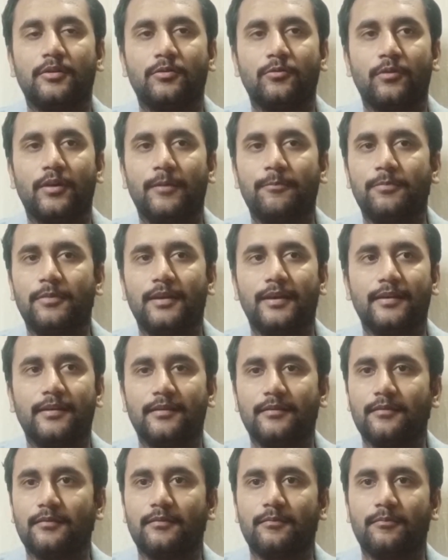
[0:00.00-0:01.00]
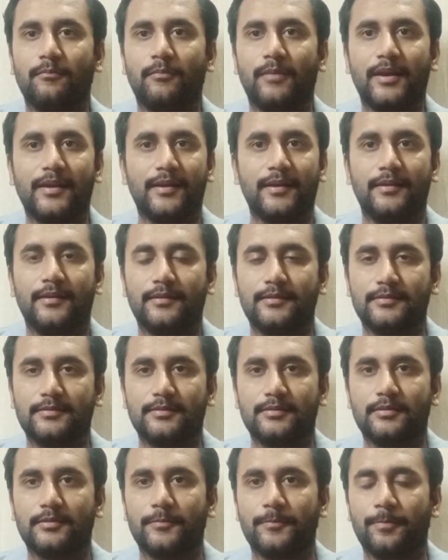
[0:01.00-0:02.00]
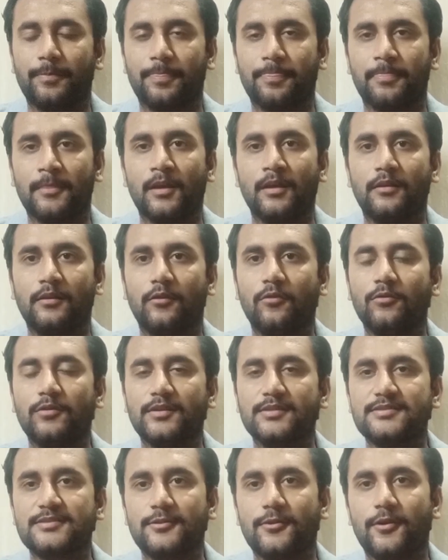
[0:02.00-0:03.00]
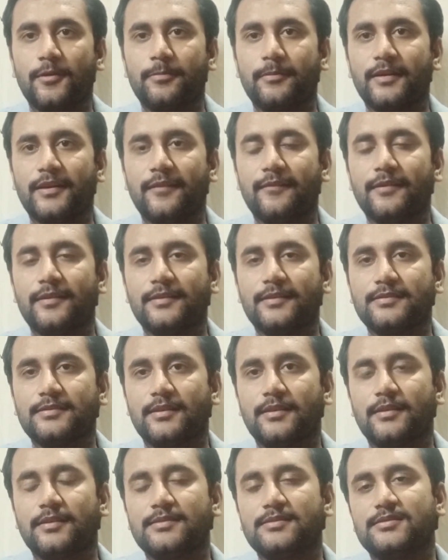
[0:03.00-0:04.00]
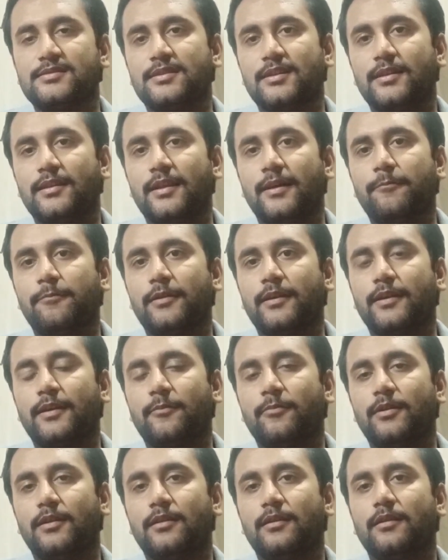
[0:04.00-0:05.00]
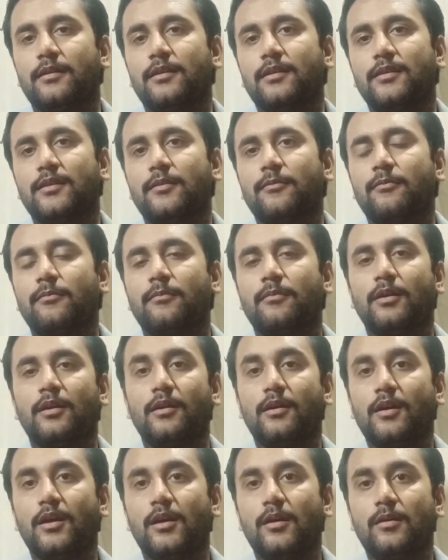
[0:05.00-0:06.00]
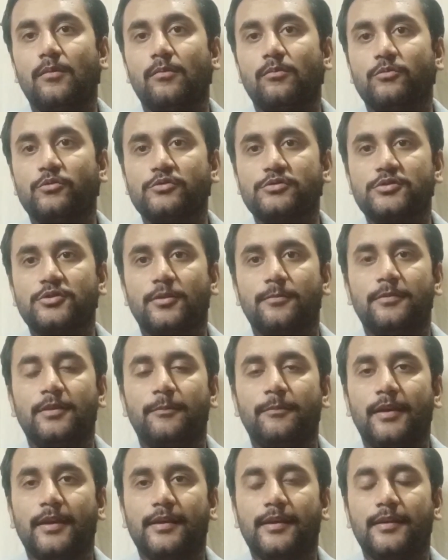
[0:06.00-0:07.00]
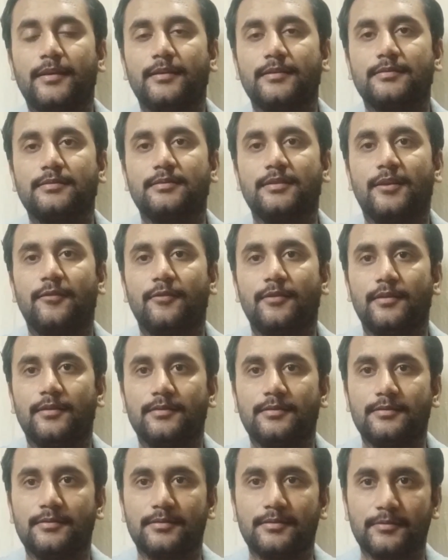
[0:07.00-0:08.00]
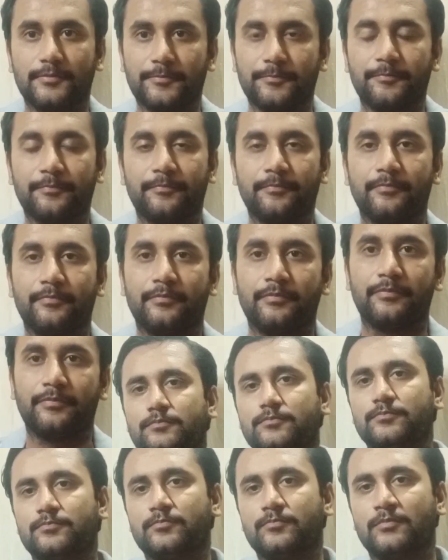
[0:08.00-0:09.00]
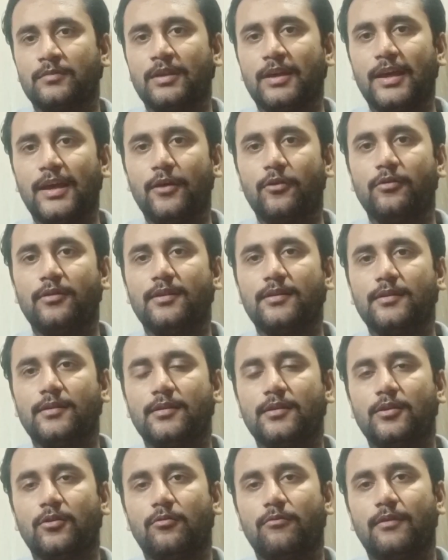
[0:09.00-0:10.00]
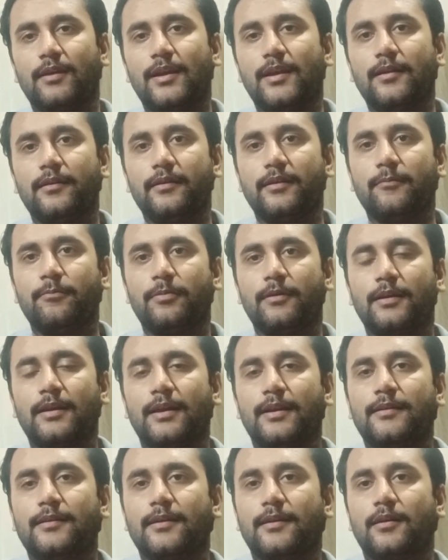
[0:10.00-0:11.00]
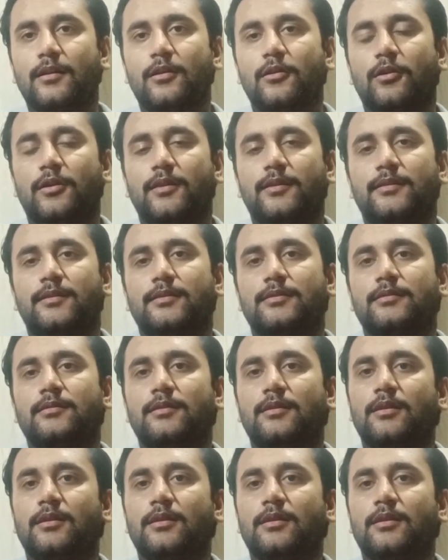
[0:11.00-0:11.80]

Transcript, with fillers: to apply in mechanics. Newton's law of gravitation is still applicable in the most of the mechanics nowadays. I have written the well deeper article on the